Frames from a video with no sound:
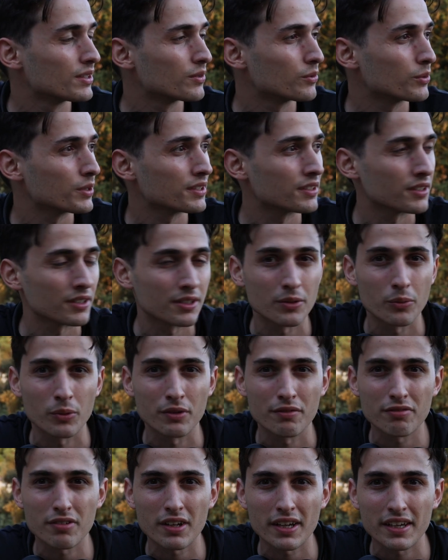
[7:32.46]

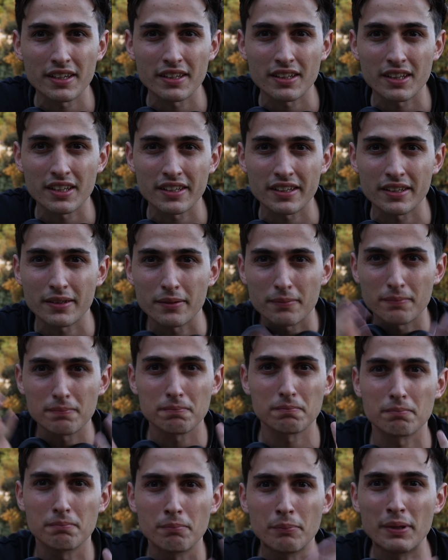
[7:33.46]
when flying in like
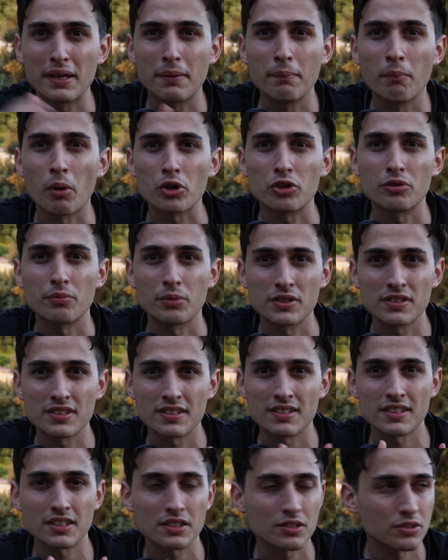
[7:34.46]
big monuments,
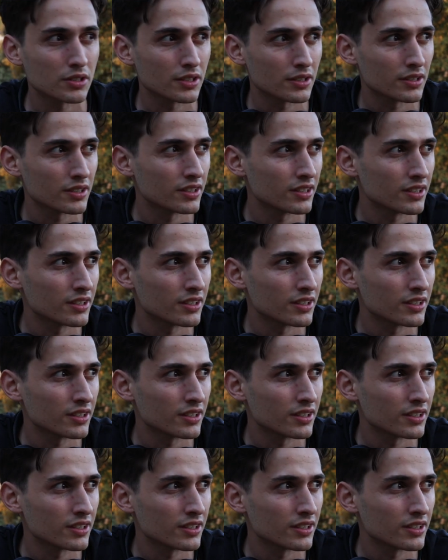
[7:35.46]
etc.